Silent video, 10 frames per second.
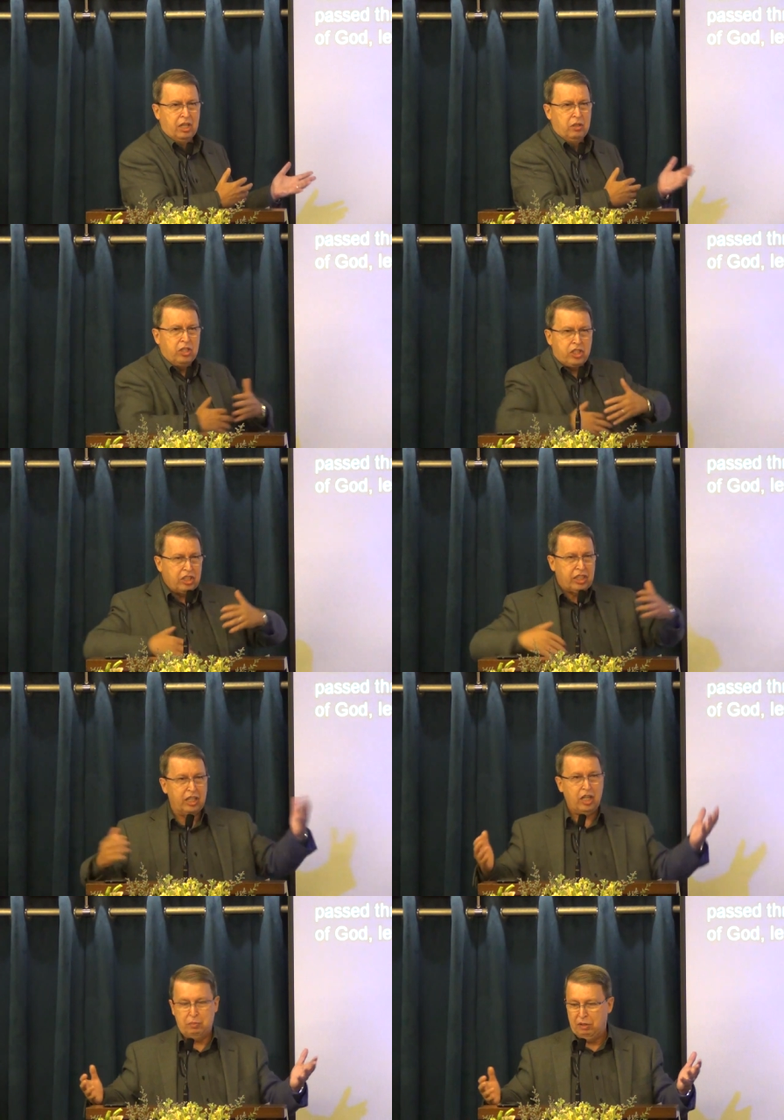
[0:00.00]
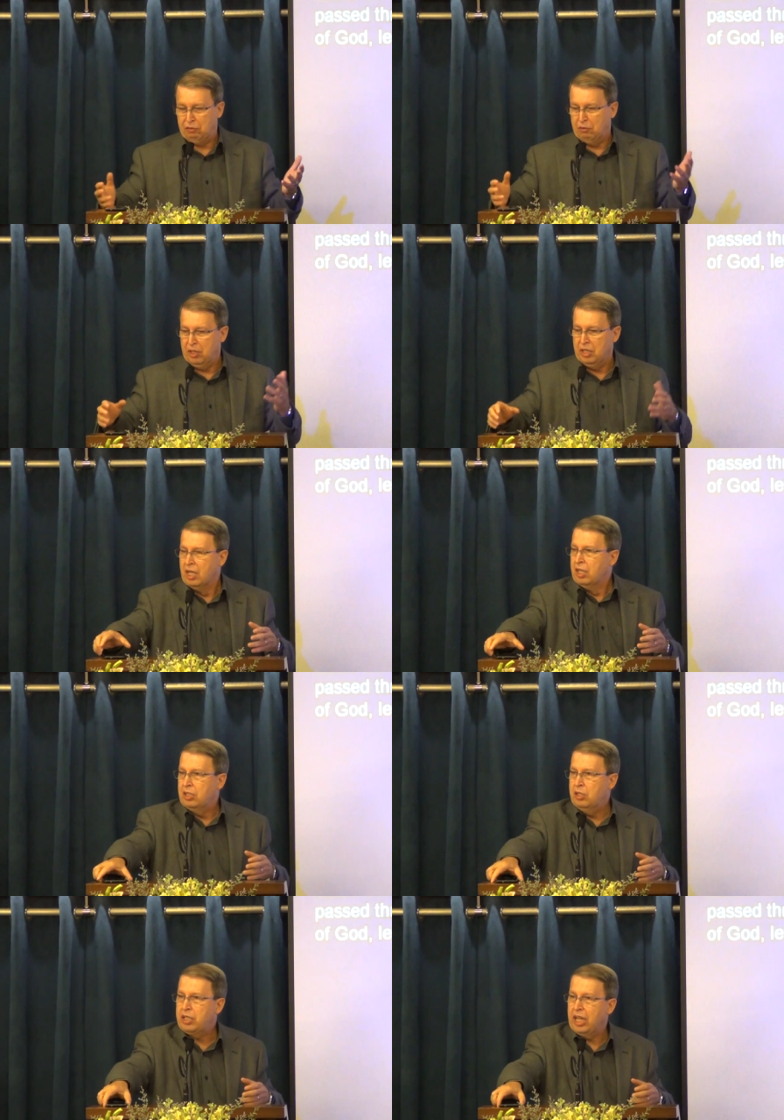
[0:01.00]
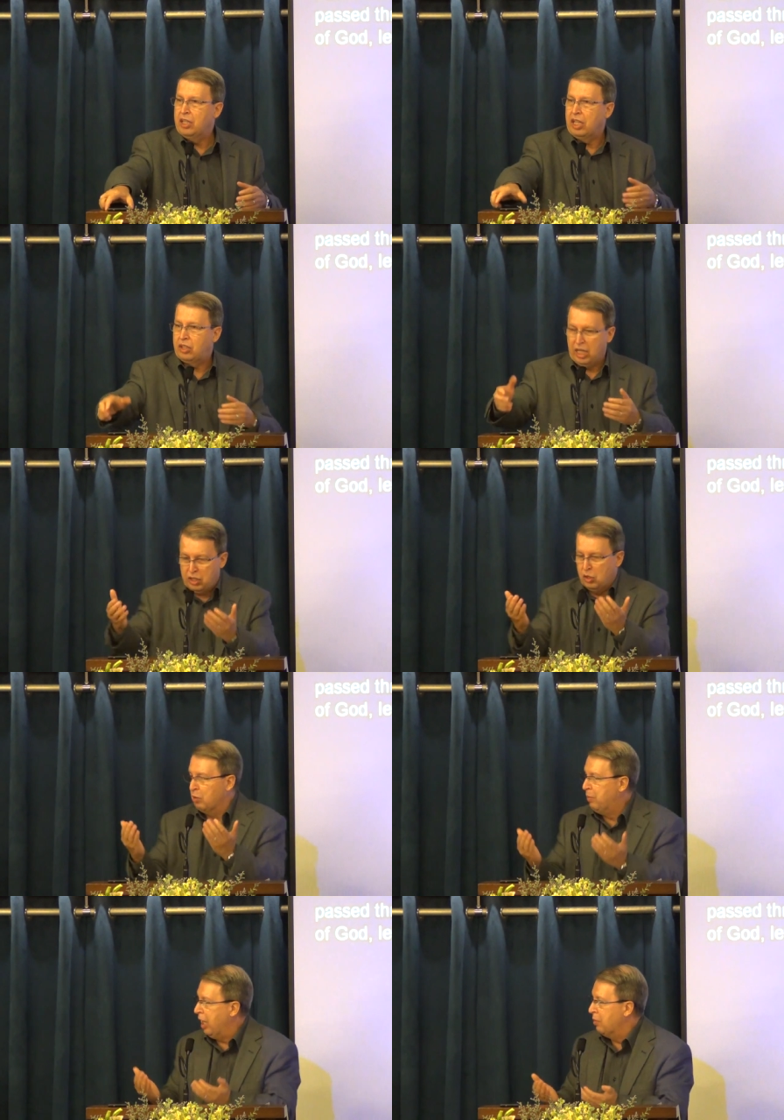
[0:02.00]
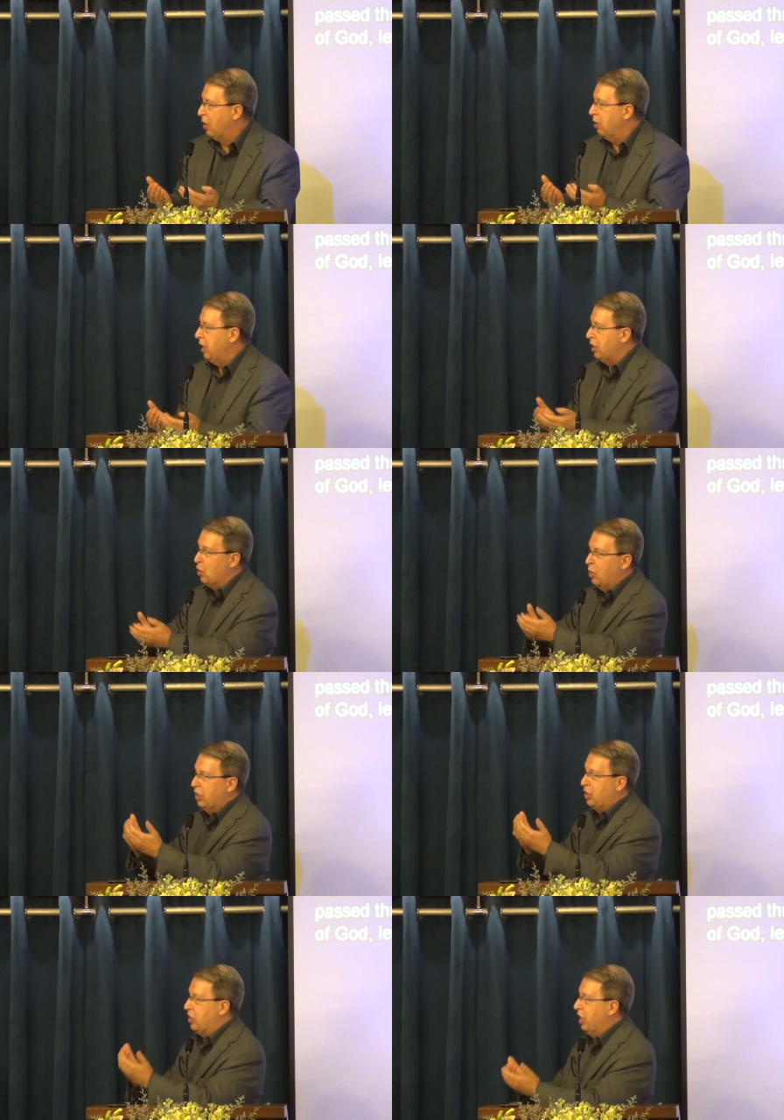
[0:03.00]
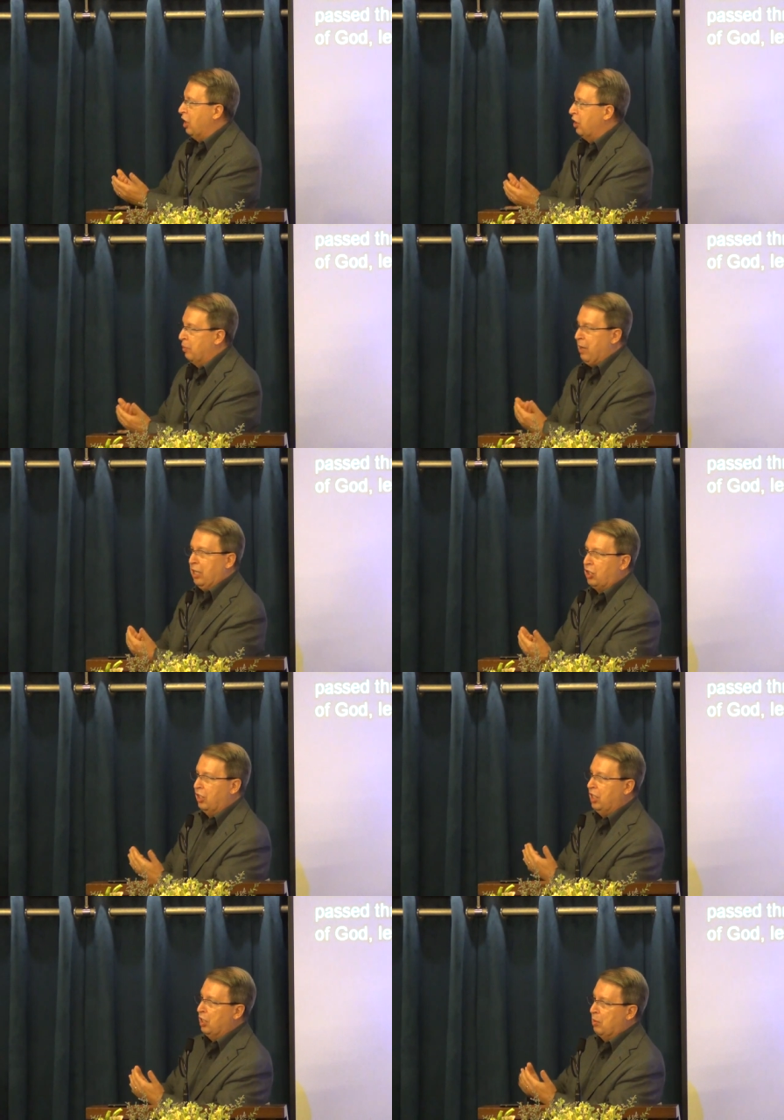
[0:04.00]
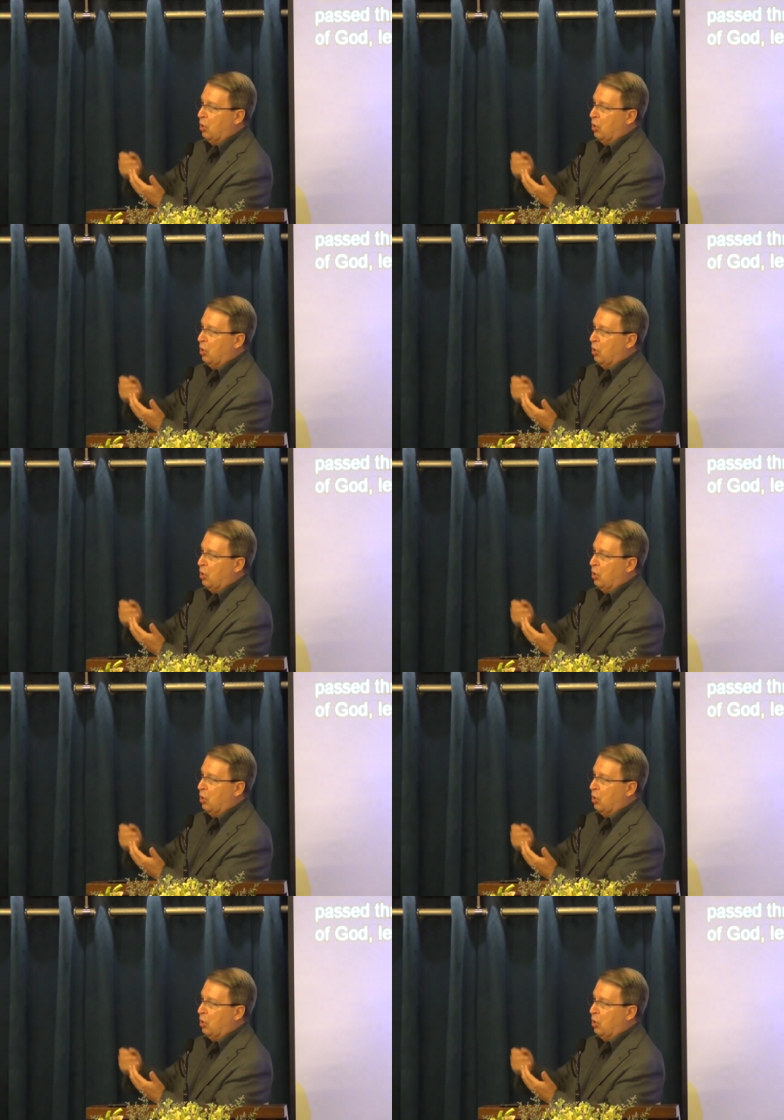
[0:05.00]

You just cannot be free. You cannot take your Bible and go and sit on the balcony in the